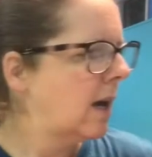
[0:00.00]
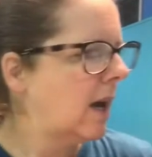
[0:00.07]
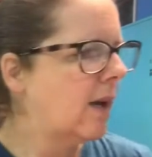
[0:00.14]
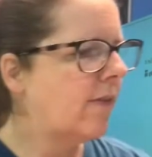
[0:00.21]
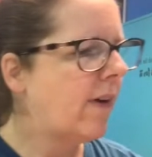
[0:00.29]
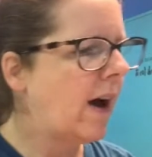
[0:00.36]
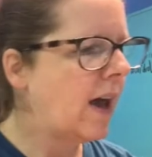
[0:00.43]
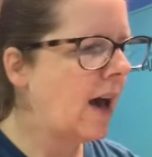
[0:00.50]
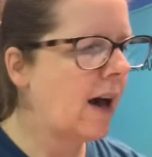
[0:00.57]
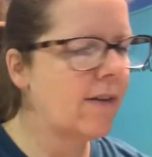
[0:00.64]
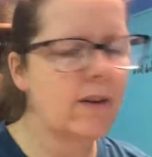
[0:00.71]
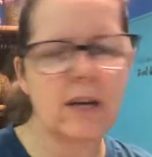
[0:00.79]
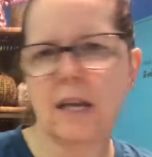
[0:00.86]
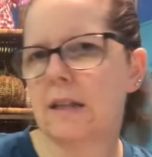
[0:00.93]
If I
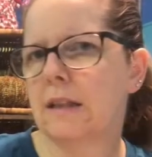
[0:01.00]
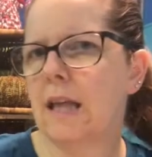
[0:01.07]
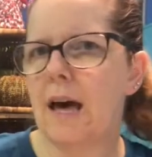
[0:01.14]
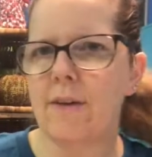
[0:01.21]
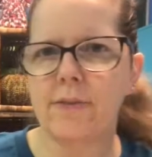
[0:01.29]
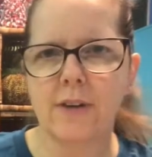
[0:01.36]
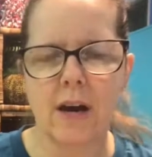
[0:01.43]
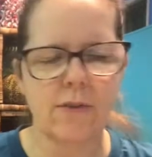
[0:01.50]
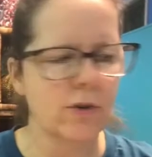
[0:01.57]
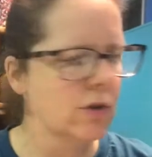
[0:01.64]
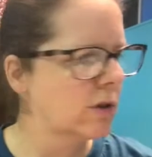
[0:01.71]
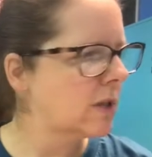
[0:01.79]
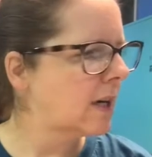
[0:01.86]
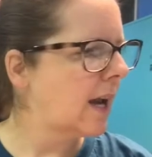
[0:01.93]
have any left
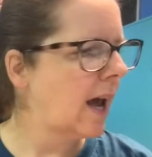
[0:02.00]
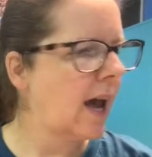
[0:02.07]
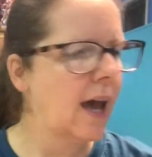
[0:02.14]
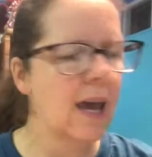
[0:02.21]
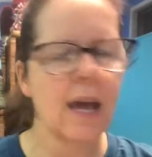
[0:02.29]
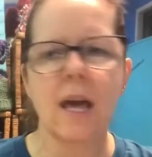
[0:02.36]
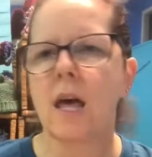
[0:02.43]
after today,